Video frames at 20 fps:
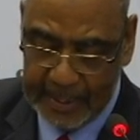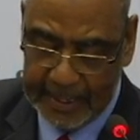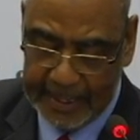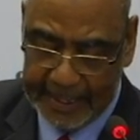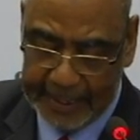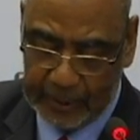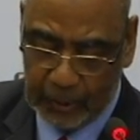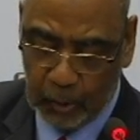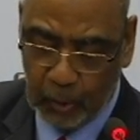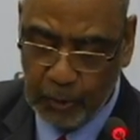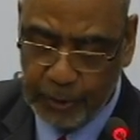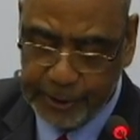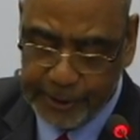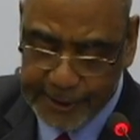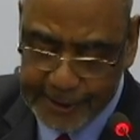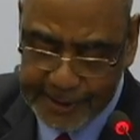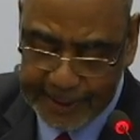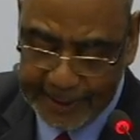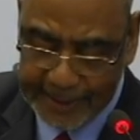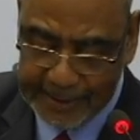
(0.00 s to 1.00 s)
a
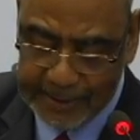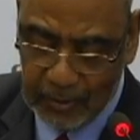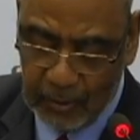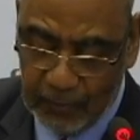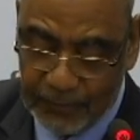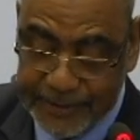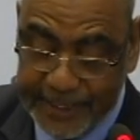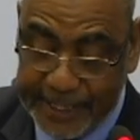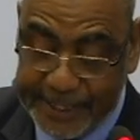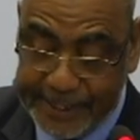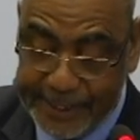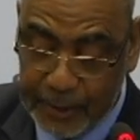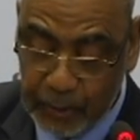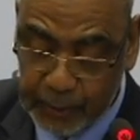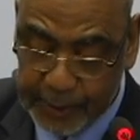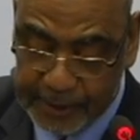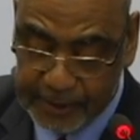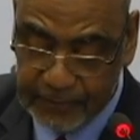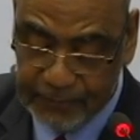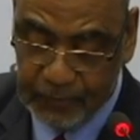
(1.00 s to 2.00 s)
contingent of
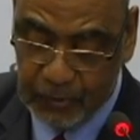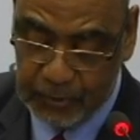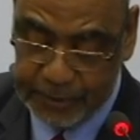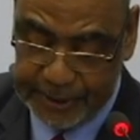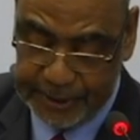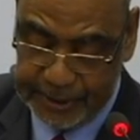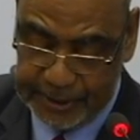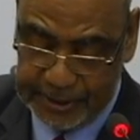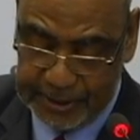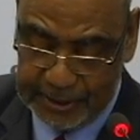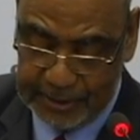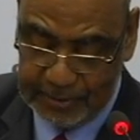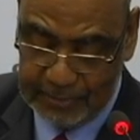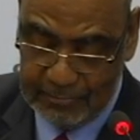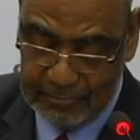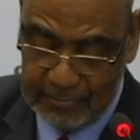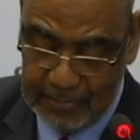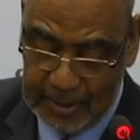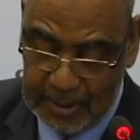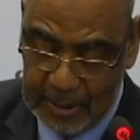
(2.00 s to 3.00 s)
security forces
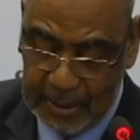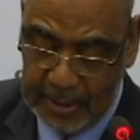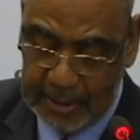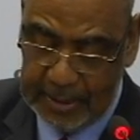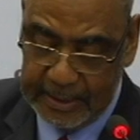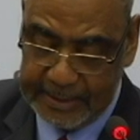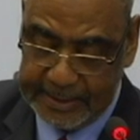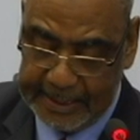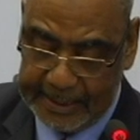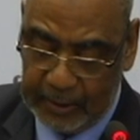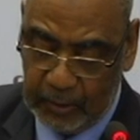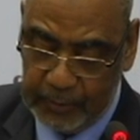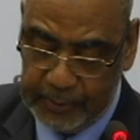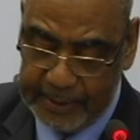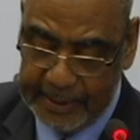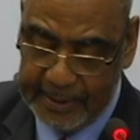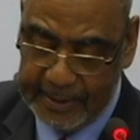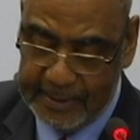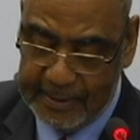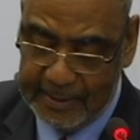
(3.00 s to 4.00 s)

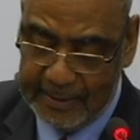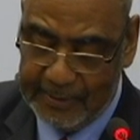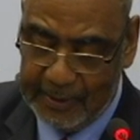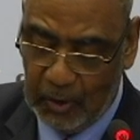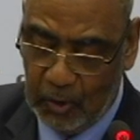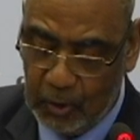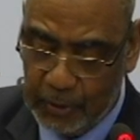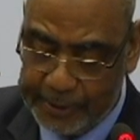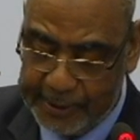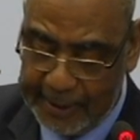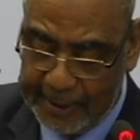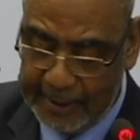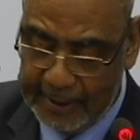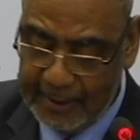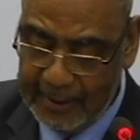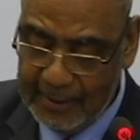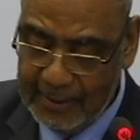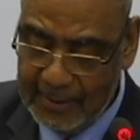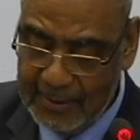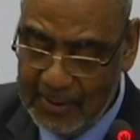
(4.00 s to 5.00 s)
surrounded the
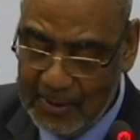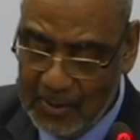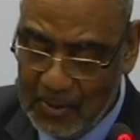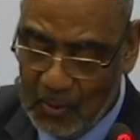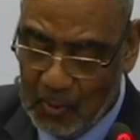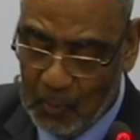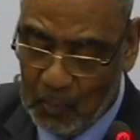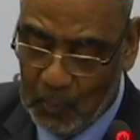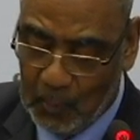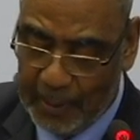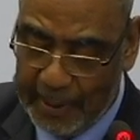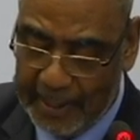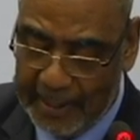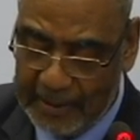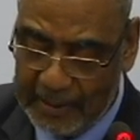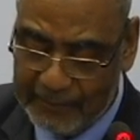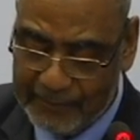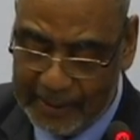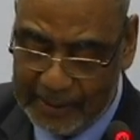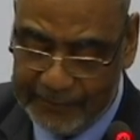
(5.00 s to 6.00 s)
hotel
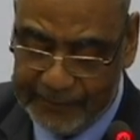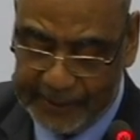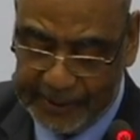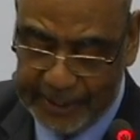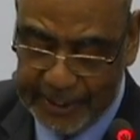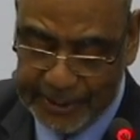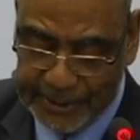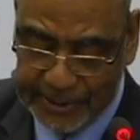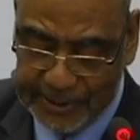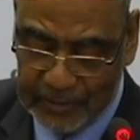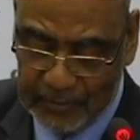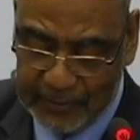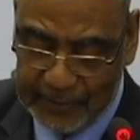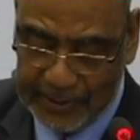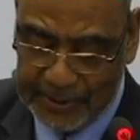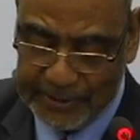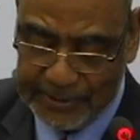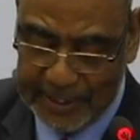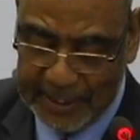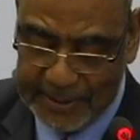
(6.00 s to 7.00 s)
where the verification of
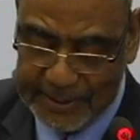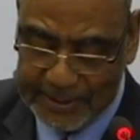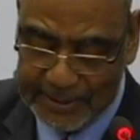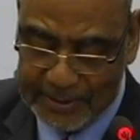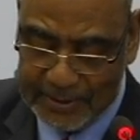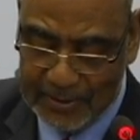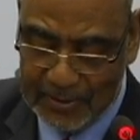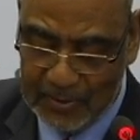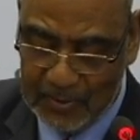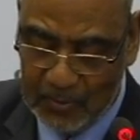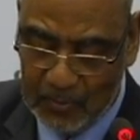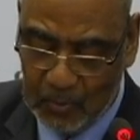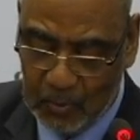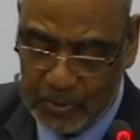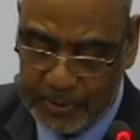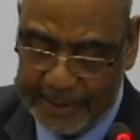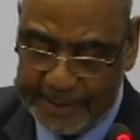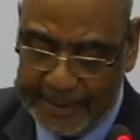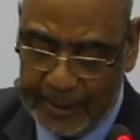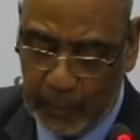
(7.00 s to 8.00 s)
the results
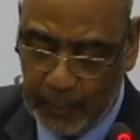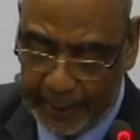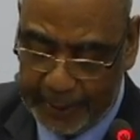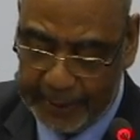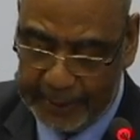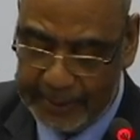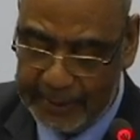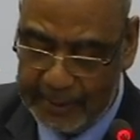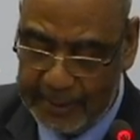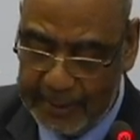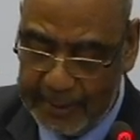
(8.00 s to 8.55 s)
was underway,